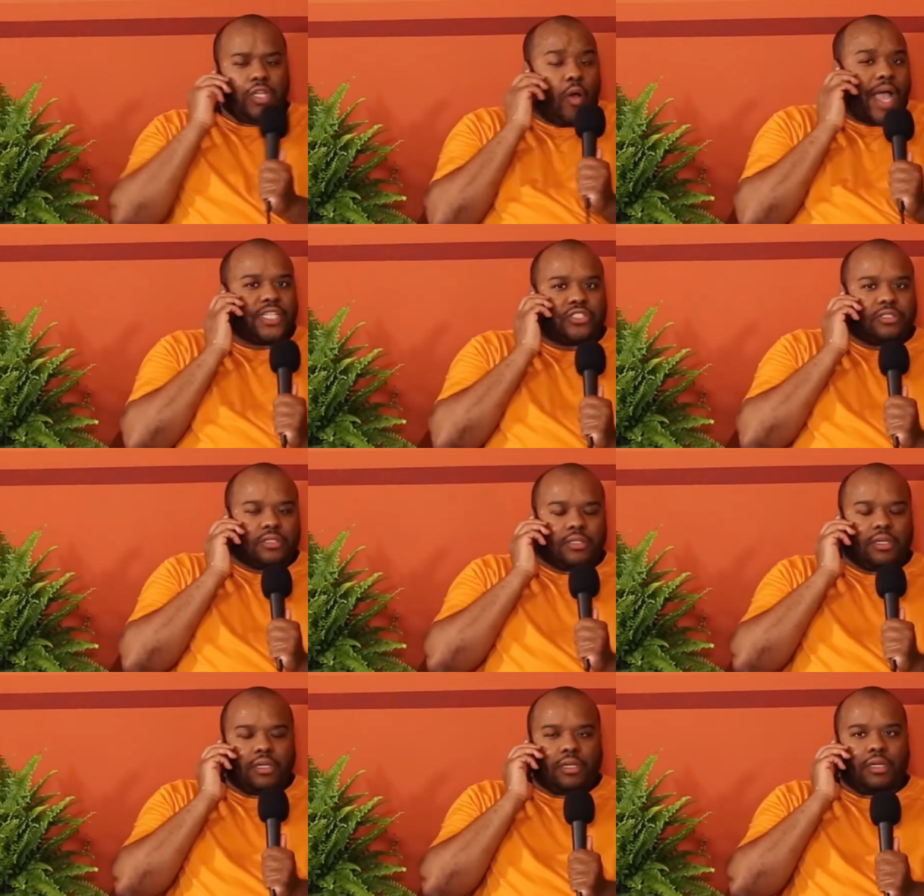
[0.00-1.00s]
No, I
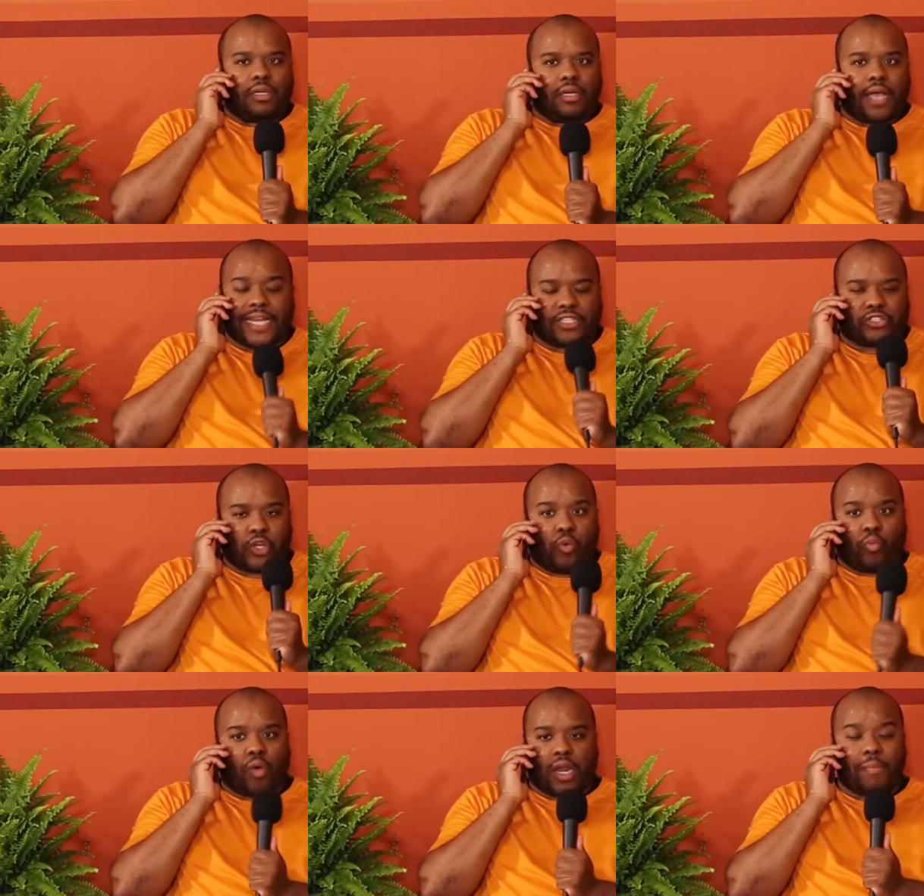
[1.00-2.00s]
just
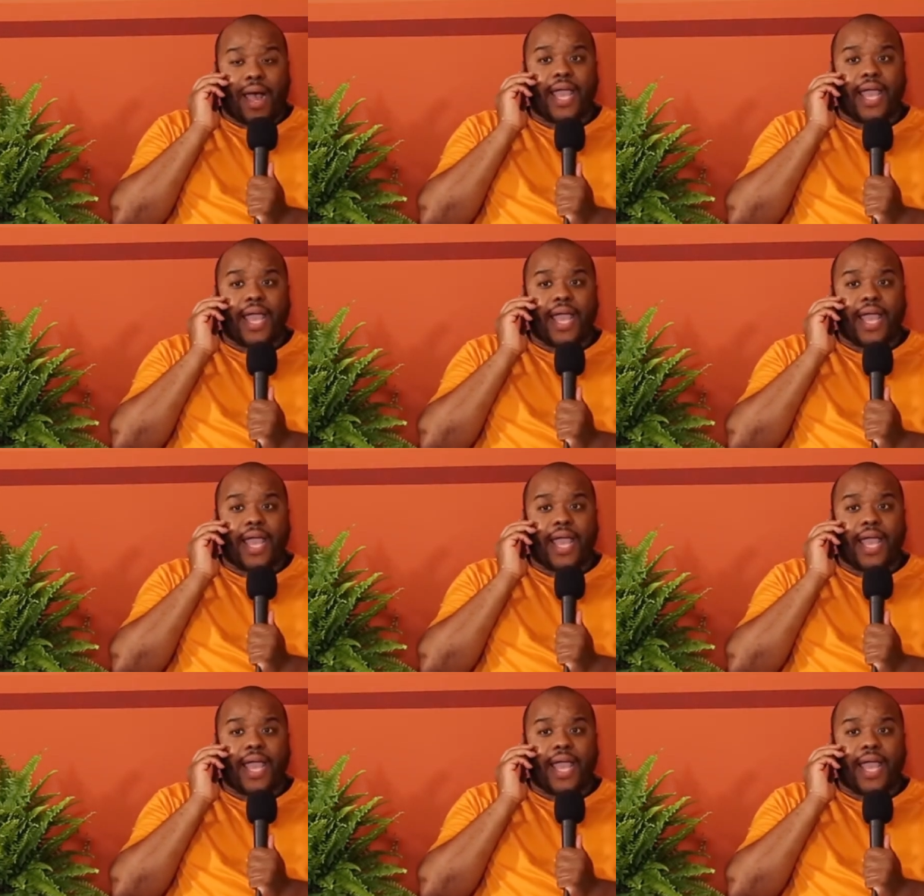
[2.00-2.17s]
don't want